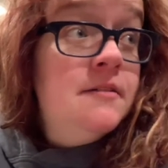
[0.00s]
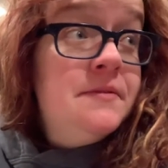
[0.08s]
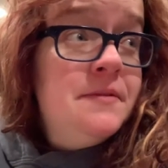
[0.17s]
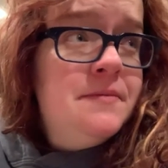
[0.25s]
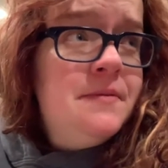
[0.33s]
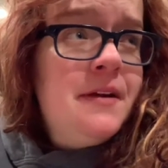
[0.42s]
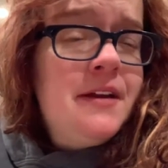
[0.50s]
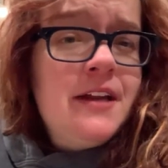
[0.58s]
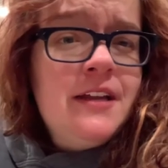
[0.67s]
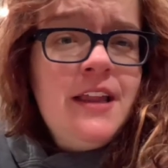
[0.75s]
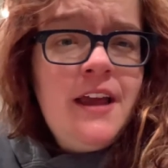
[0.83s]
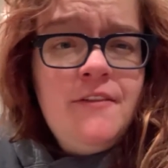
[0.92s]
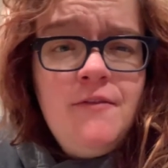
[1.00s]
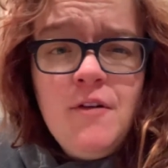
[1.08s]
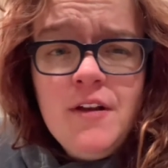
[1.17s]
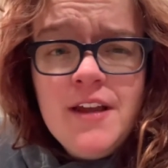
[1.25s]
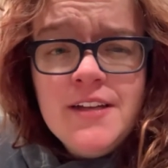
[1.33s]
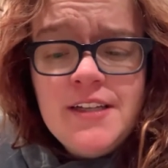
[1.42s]
We're checking like
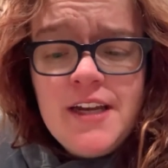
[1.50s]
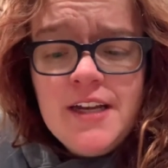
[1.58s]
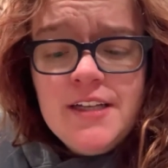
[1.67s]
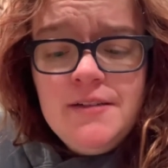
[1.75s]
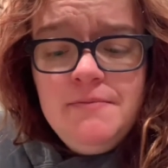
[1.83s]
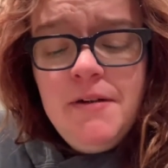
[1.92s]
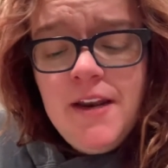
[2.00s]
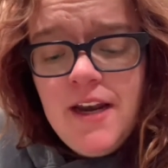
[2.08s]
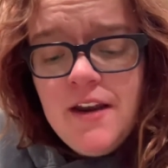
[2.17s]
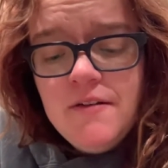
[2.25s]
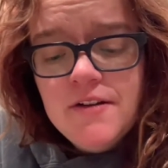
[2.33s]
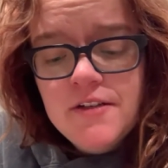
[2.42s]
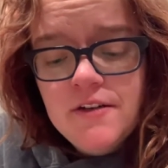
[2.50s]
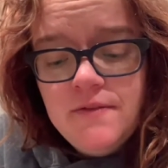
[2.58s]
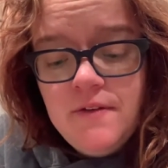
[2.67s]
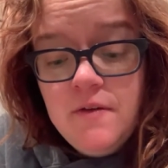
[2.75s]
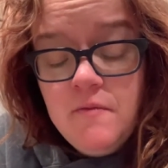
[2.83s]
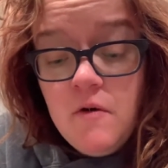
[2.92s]
four less kids. But anyway, there are a
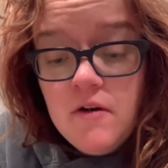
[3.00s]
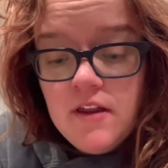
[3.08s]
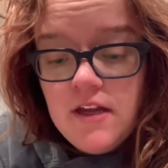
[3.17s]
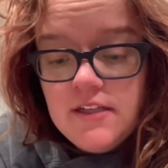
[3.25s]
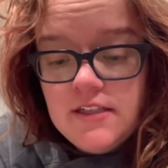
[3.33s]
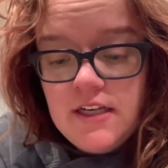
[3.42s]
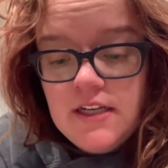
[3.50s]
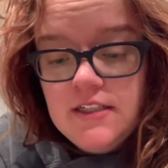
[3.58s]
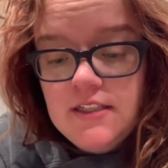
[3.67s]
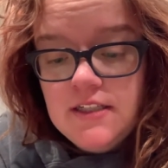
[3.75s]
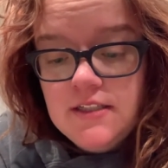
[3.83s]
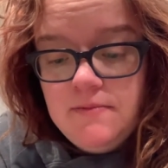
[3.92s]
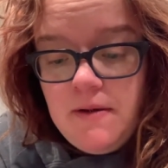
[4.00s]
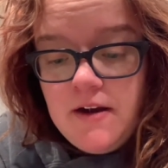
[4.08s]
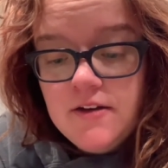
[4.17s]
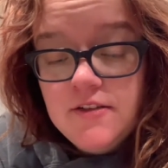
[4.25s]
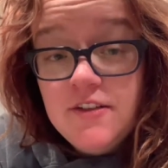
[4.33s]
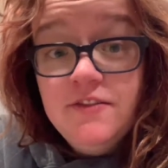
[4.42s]
few more less kids because
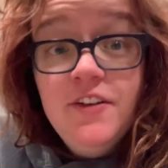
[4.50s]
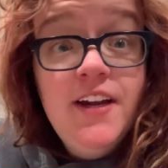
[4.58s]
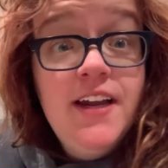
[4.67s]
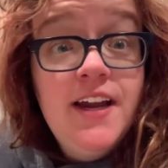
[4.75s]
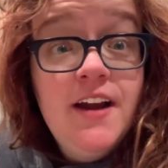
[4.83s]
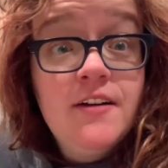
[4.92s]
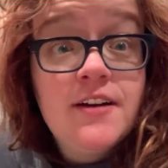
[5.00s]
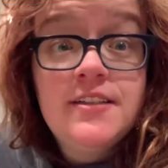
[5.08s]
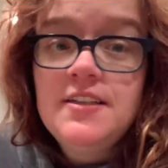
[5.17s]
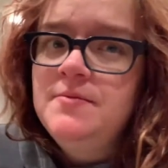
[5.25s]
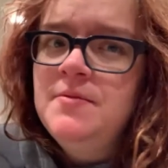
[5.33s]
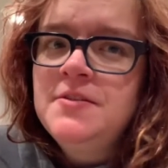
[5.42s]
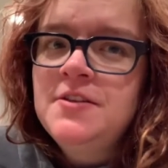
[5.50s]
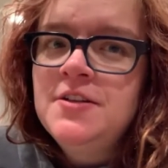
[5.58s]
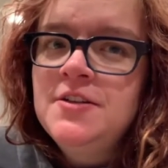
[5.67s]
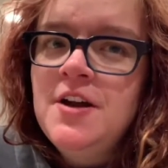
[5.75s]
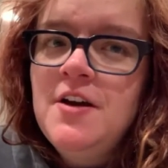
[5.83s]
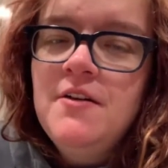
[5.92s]
parents are freaking out because it's supposed to snow.